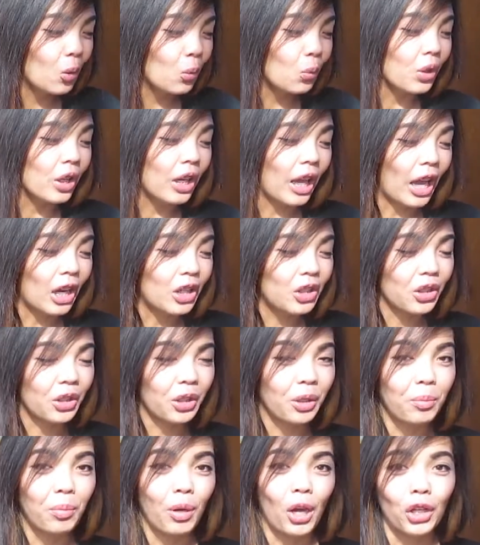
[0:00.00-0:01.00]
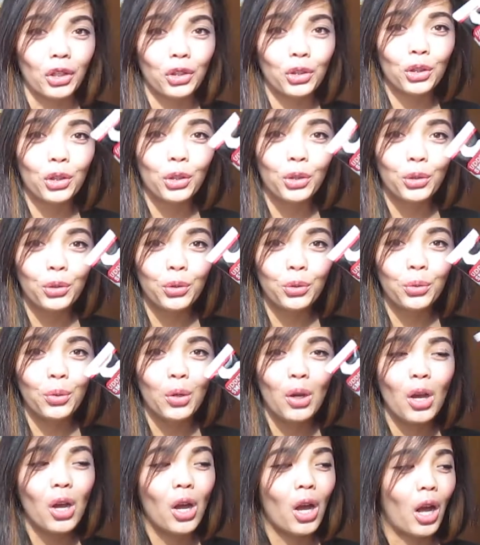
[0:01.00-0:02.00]
We actually bought
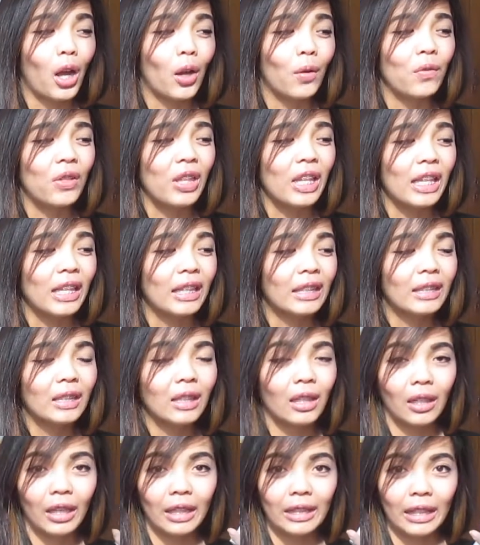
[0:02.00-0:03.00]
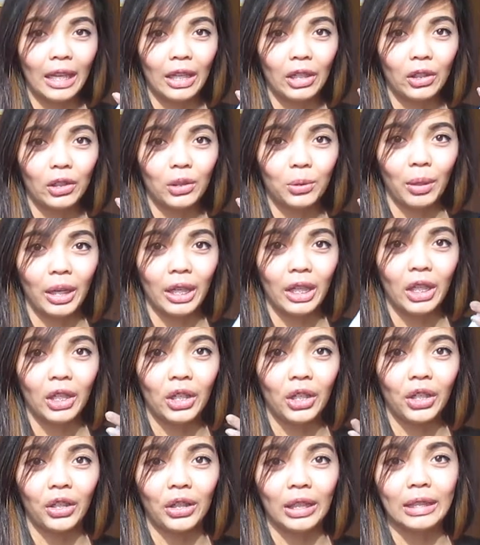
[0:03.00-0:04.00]
two of these containers right
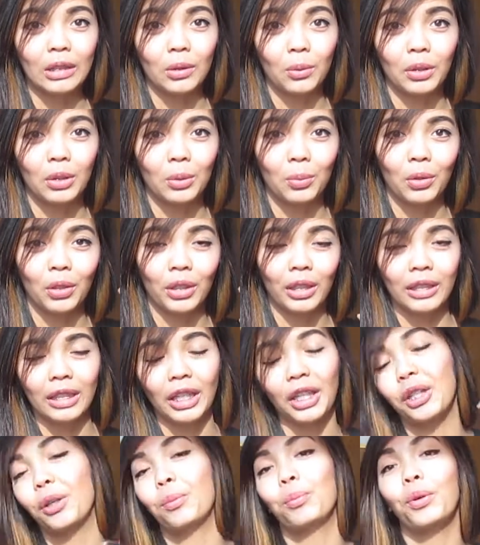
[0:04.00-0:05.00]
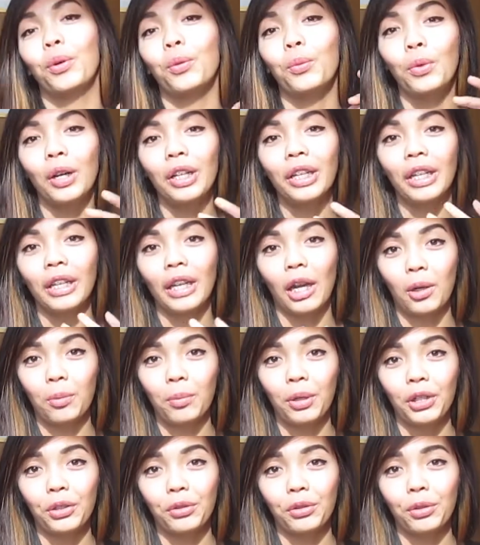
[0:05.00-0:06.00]
here, the squeezable container, put one in our
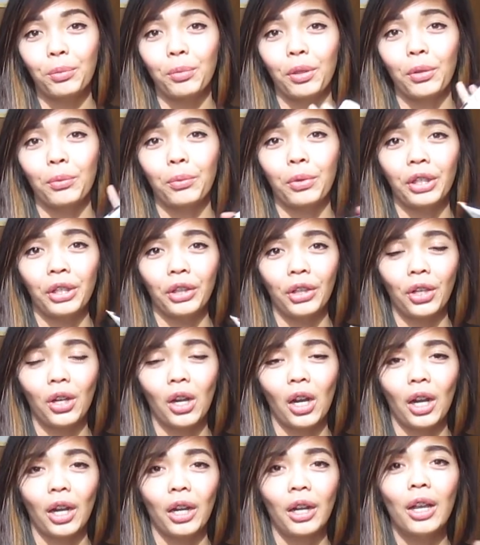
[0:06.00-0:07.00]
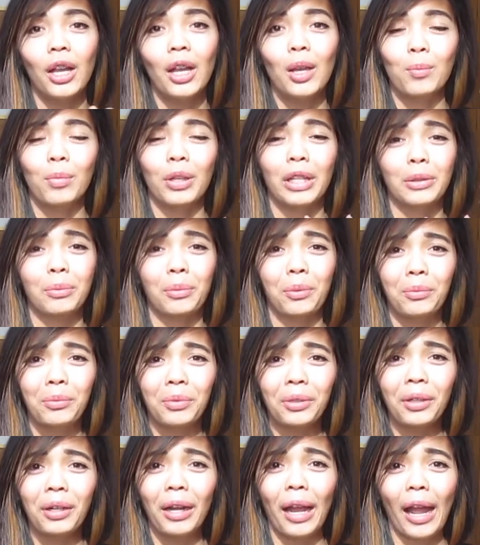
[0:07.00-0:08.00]
bedroom and one in the car, because when
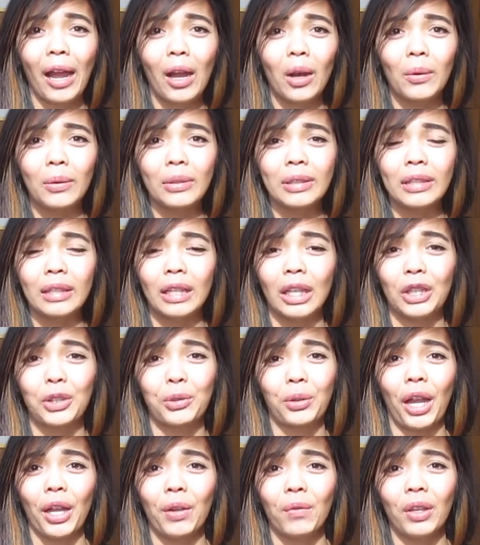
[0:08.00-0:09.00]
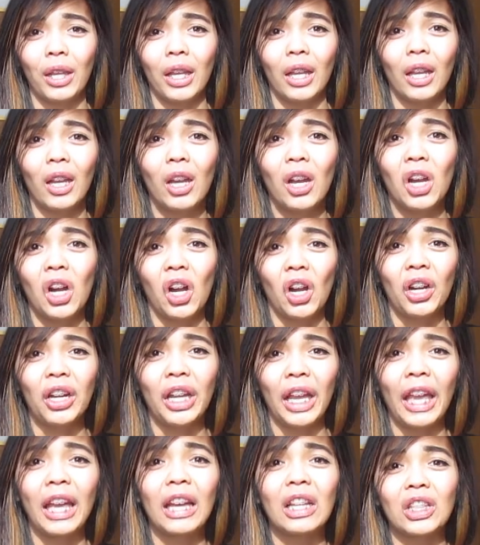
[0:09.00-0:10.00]
we were out driving, our
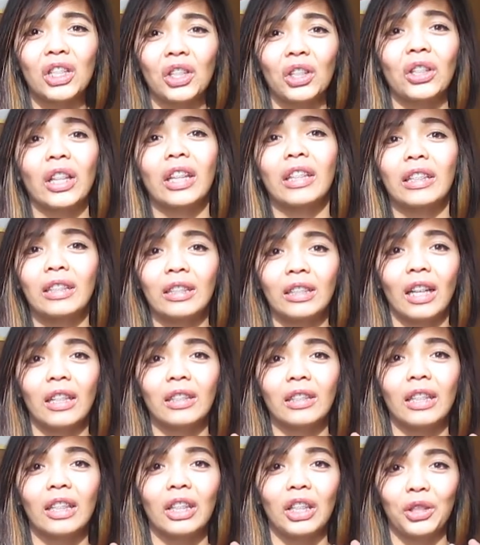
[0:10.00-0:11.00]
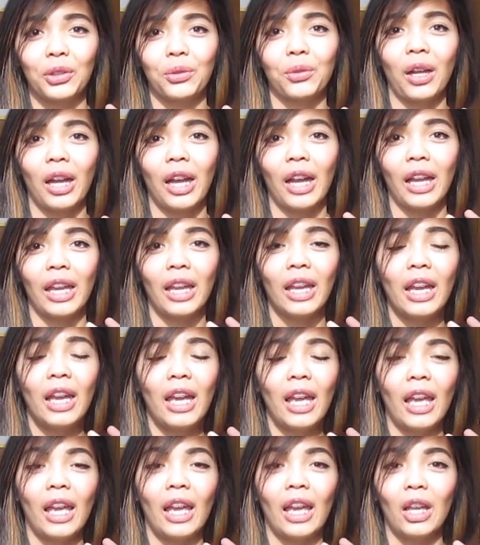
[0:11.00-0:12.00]
hands are like disgustingly dry,
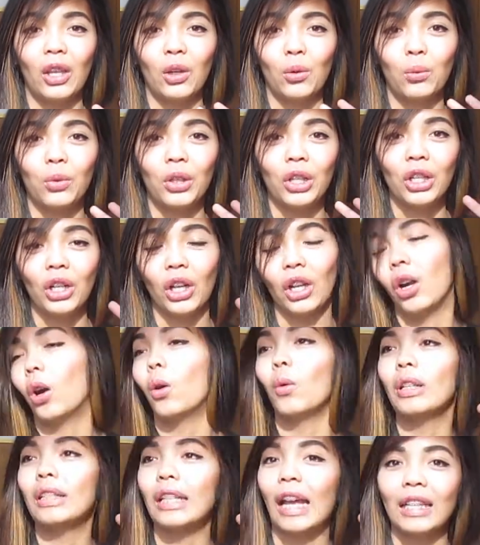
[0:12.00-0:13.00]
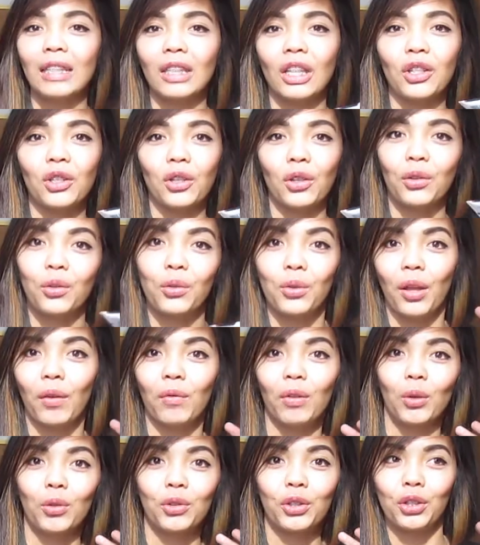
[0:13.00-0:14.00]
and we are always asking each other, do you
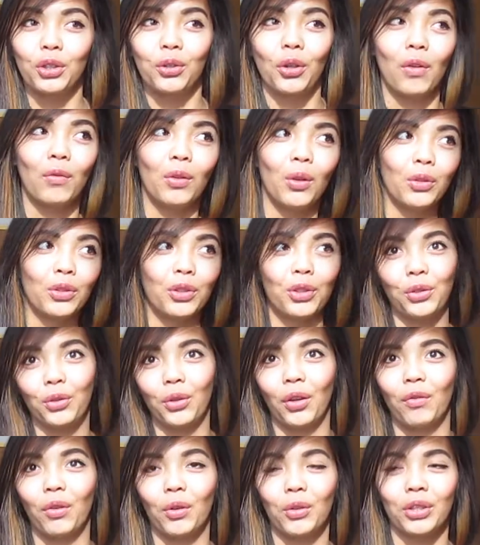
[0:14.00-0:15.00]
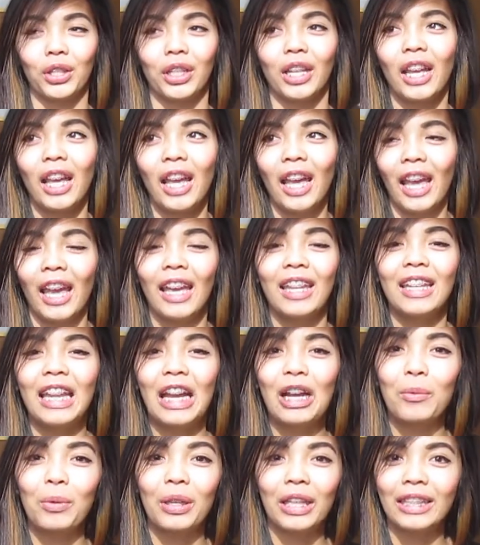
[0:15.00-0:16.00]
have lotion? Do you have lotion? Do you have lotion? And
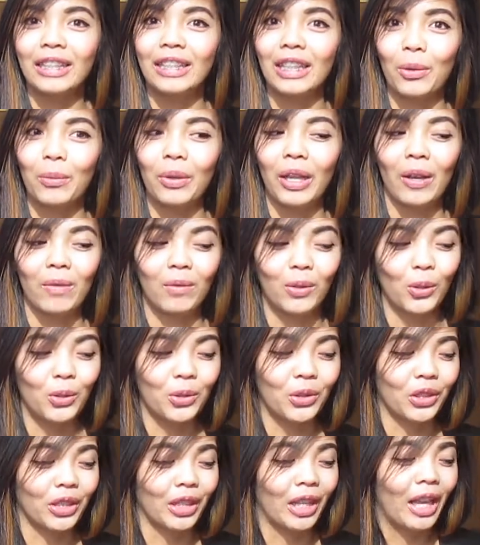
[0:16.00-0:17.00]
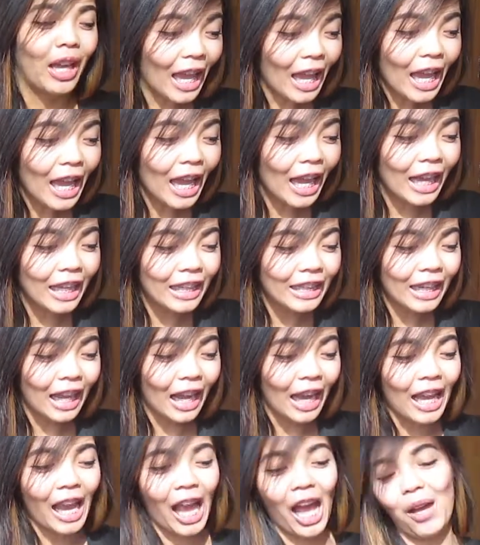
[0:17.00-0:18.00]
now we can say we have lotion. And
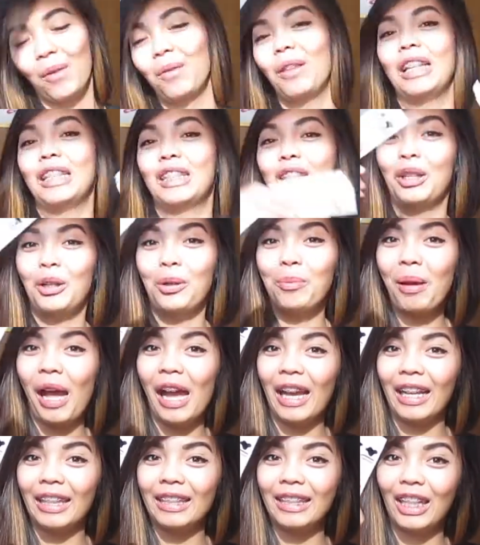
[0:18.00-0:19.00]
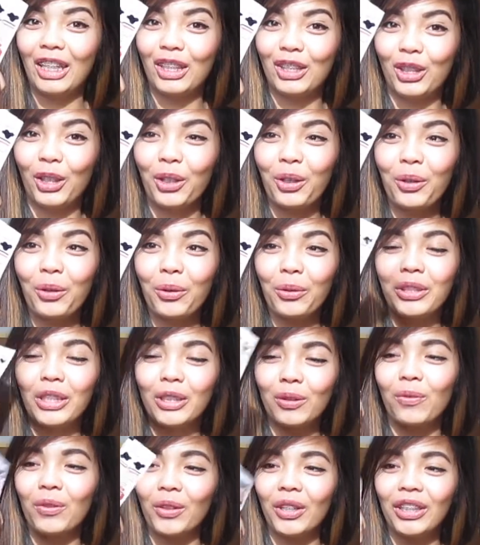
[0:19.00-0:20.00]
I have these little packets here too,
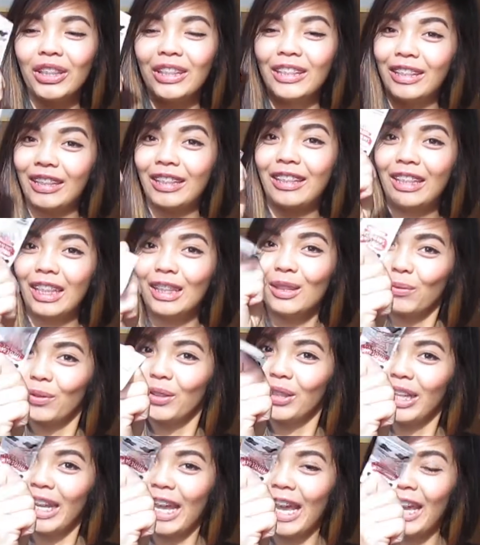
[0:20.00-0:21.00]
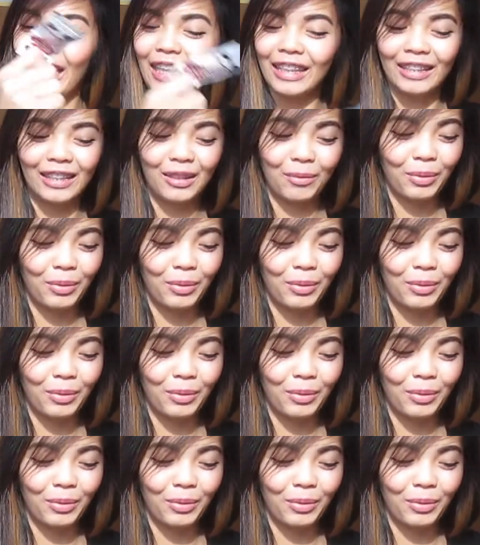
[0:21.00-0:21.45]
just for in case.